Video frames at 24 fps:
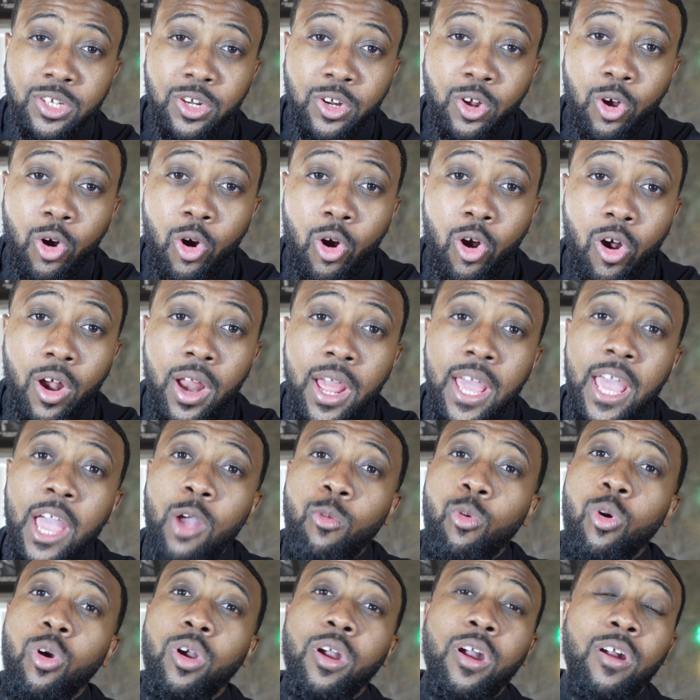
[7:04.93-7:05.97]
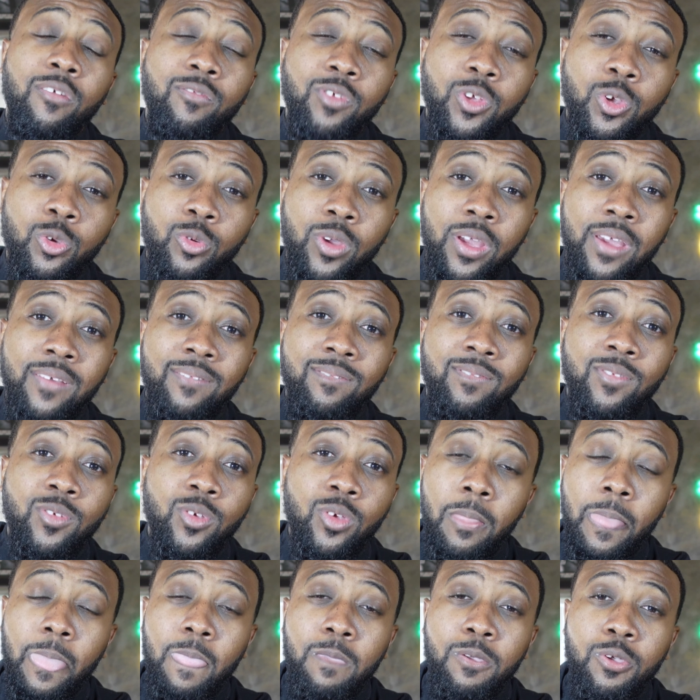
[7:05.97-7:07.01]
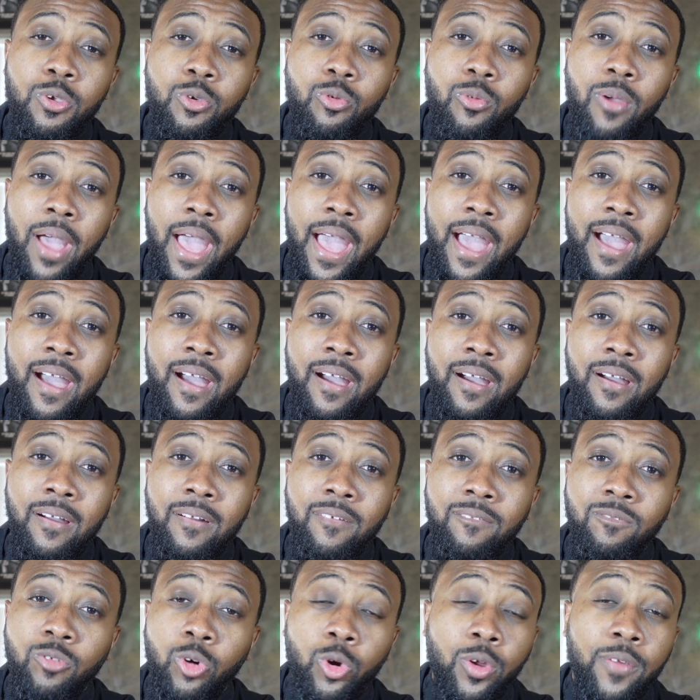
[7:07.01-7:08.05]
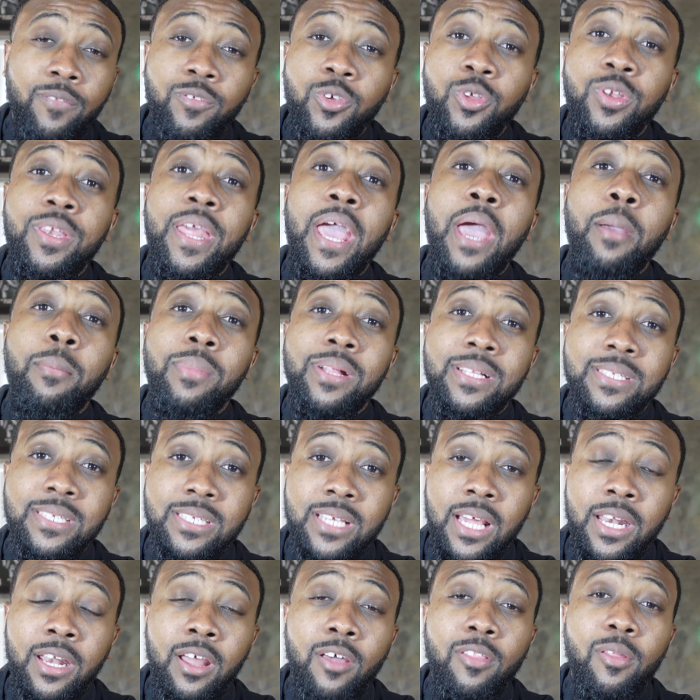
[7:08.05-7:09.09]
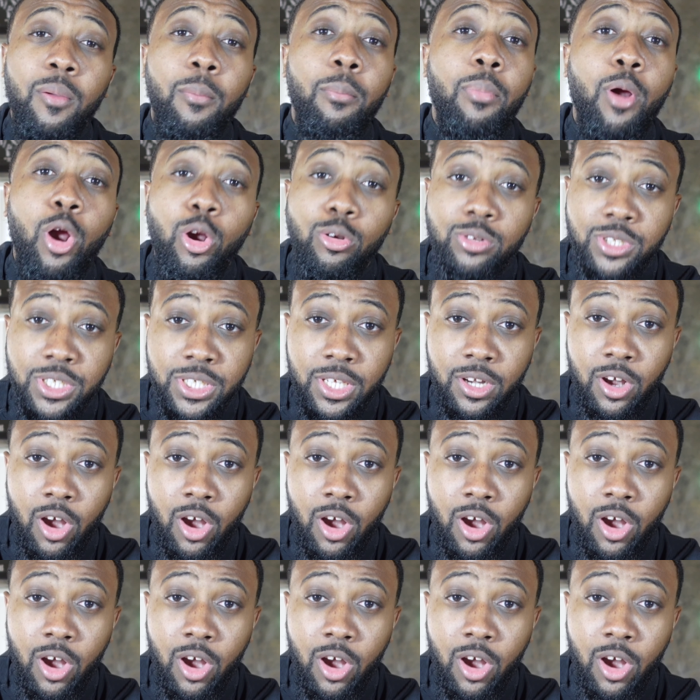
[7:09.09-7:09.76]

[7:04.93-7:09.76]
the car. It won't cover you if you have, or if you damage another person.